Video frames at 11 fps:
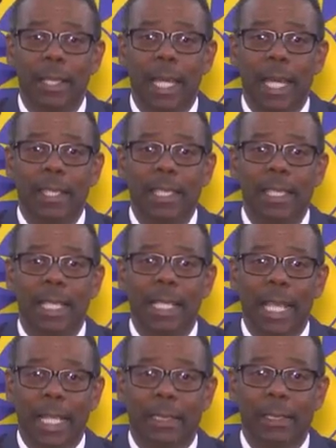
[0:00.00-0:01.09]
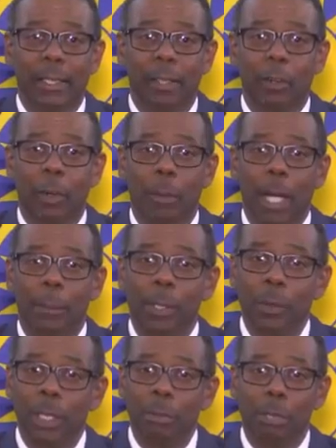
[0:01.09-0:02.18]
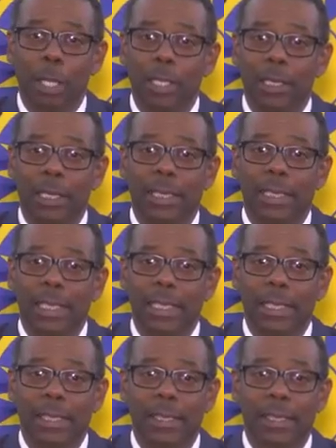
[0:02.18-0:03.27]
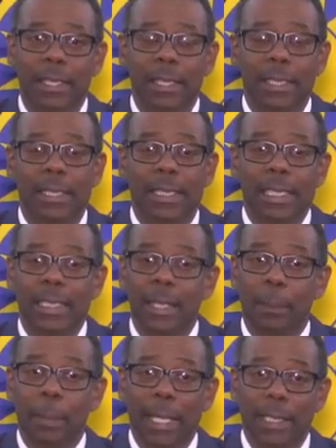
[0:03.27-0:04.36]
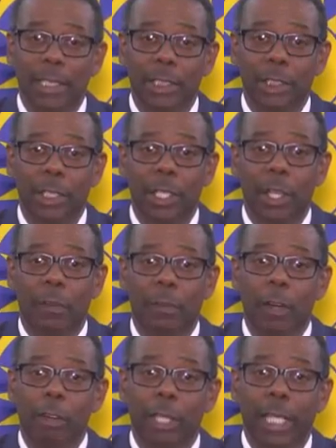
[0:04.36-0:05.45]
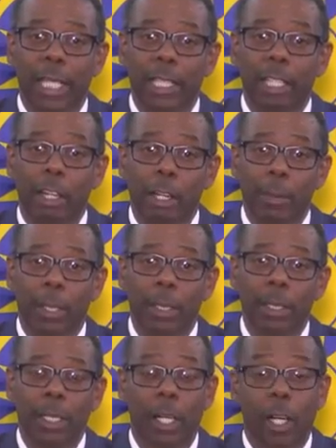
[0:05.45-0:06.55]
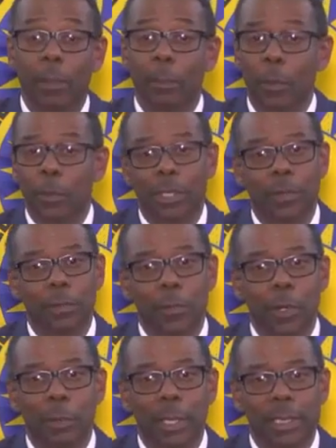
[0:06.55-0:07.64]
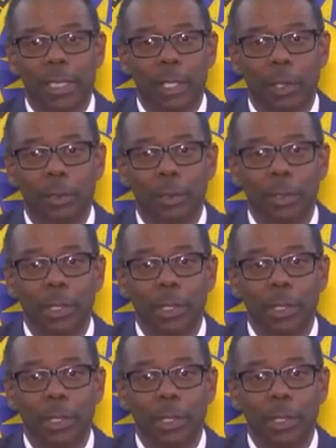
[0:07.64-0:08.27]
and the neglect of our Barbudan brothers and sisters since the passage of Hurricane Irma almost 4 months ago.